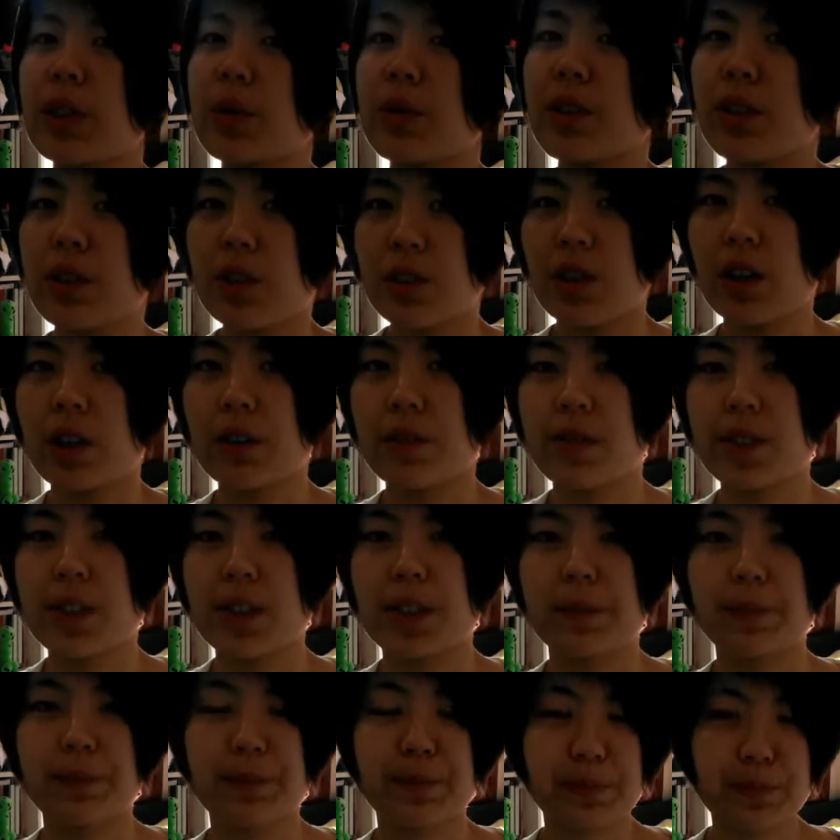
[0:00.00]
resolved
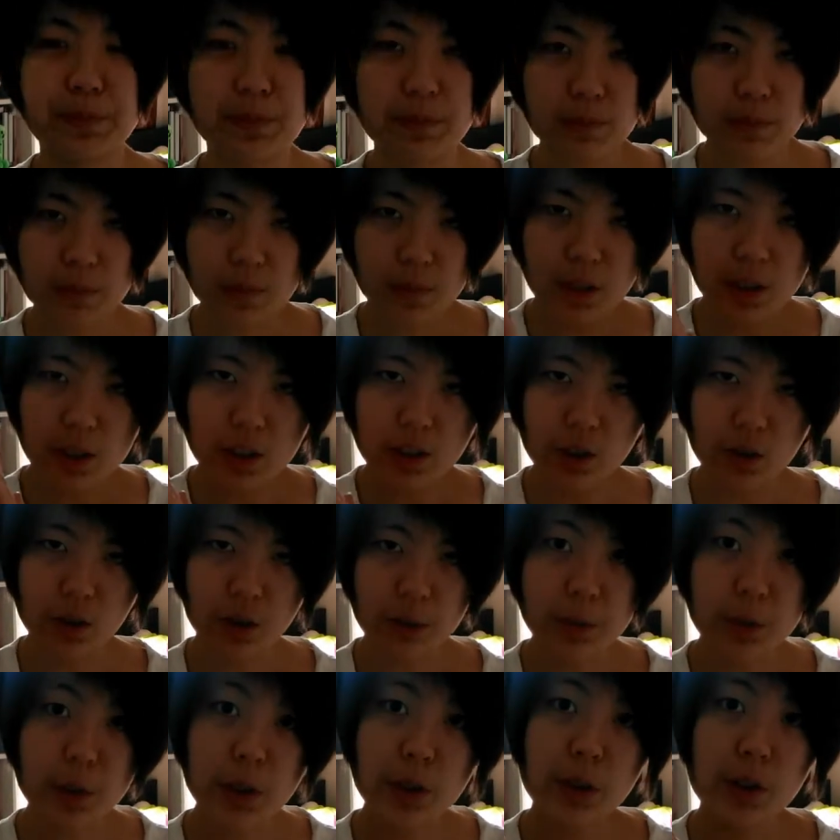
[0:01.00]
it. So
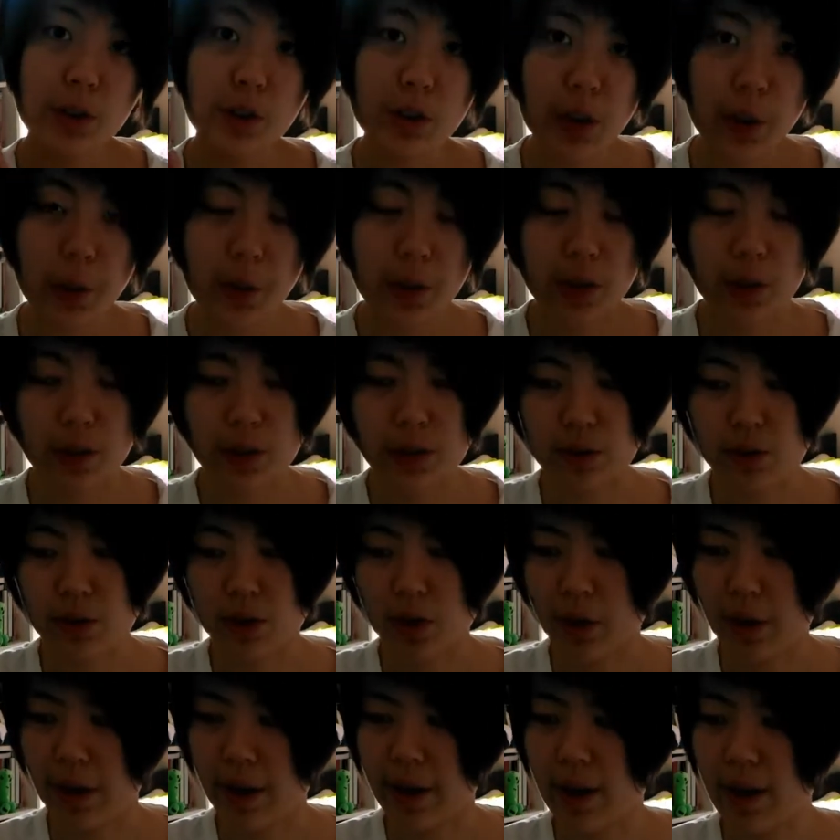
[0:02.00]
I'm going to share with you a
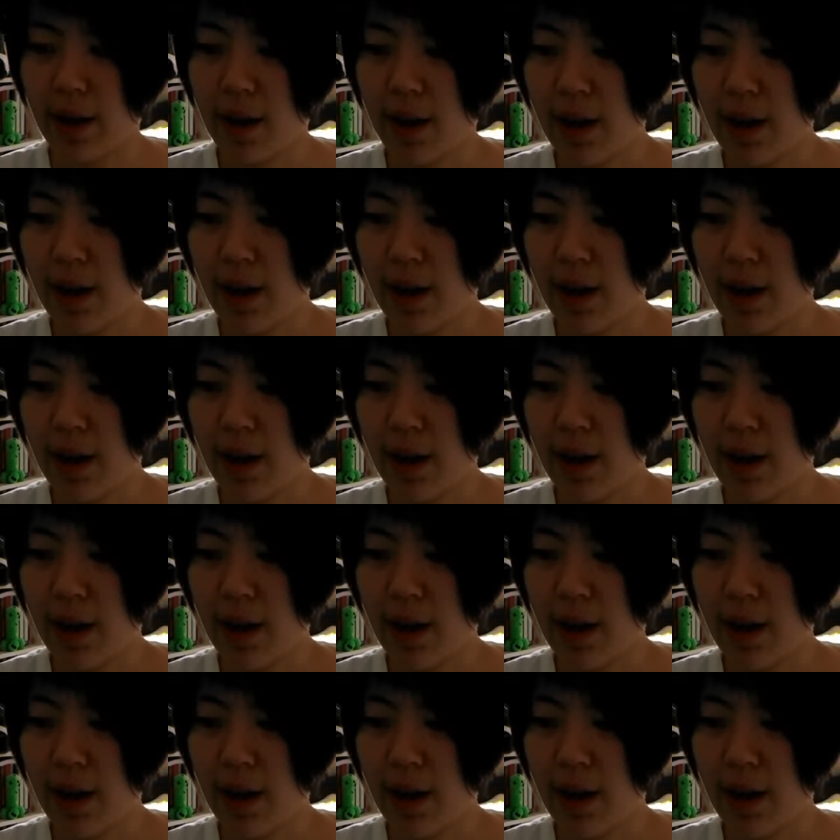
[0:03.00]
story,